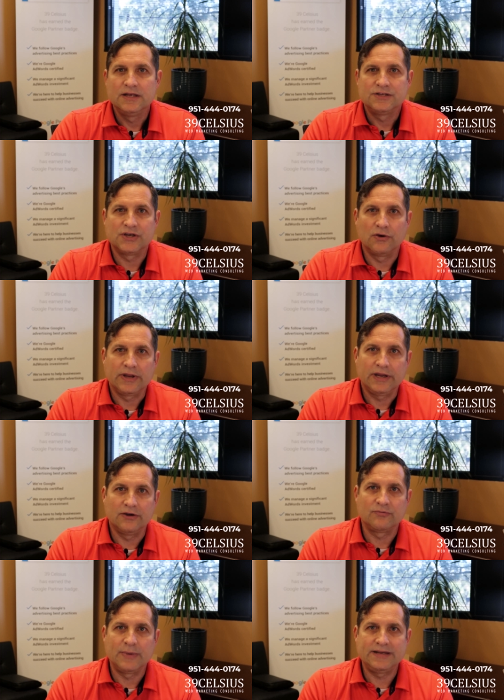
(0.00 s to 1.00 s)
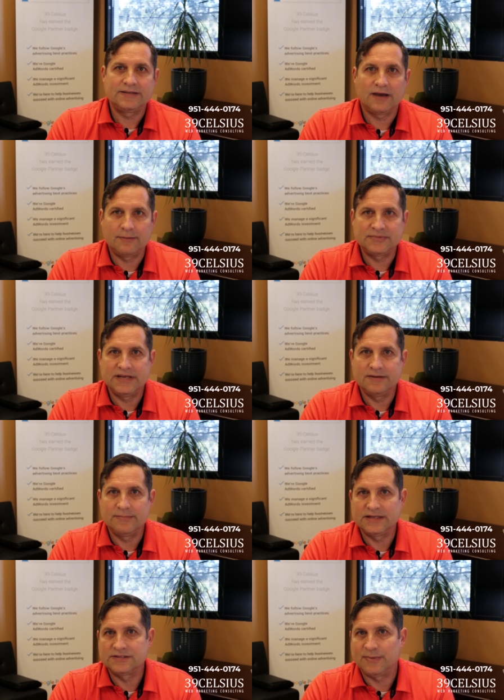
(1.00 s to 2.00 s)
So here's my top 10
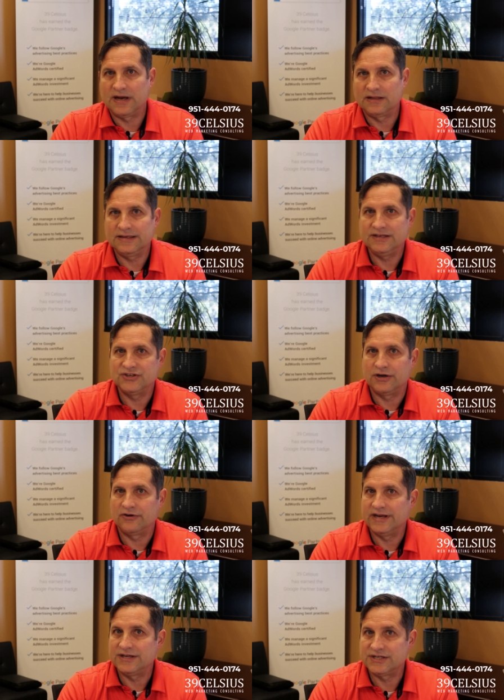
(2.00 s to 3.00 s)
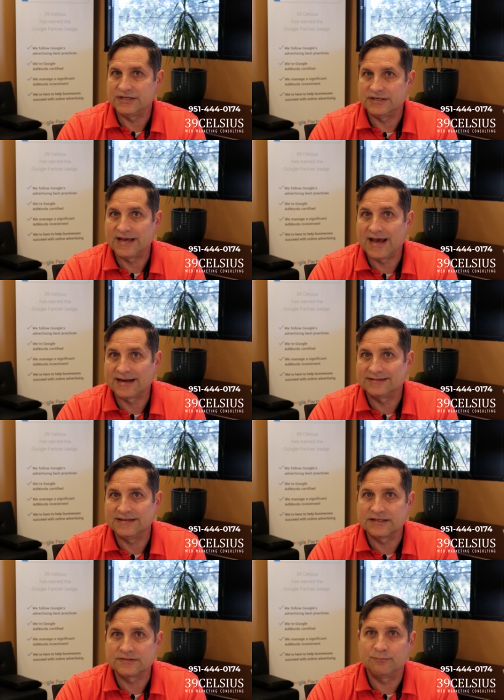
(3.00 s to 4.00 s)
med spa lead generation
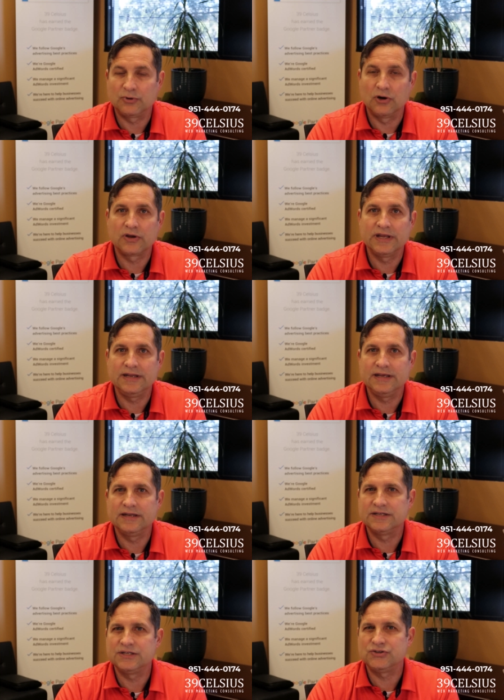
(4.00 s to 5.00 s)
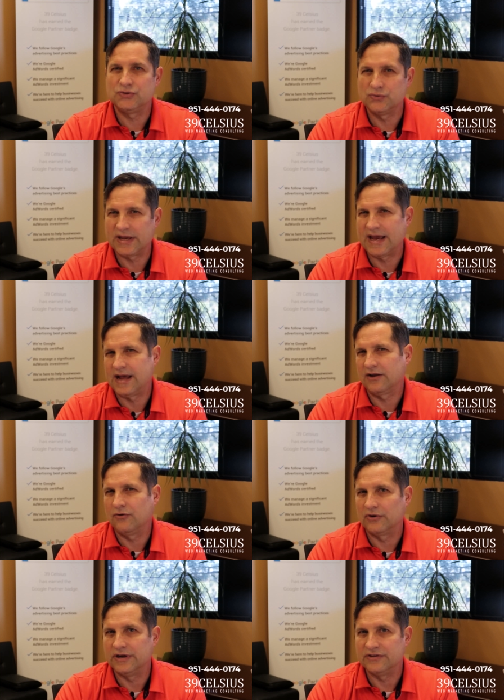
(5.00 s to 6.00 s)
tactics broken into two
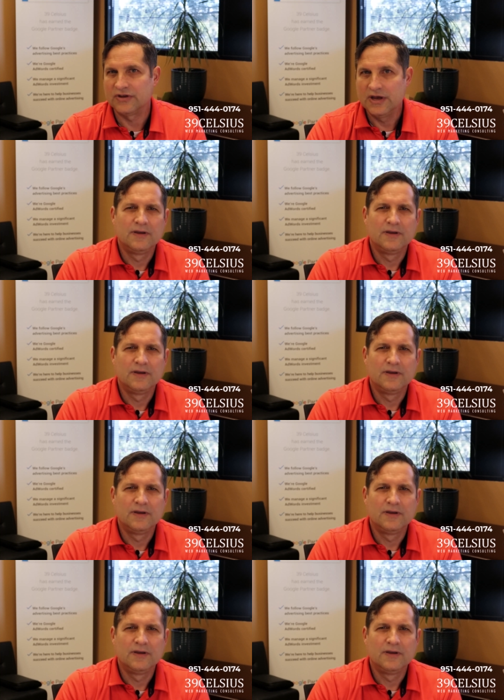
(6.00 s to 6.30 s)
categories.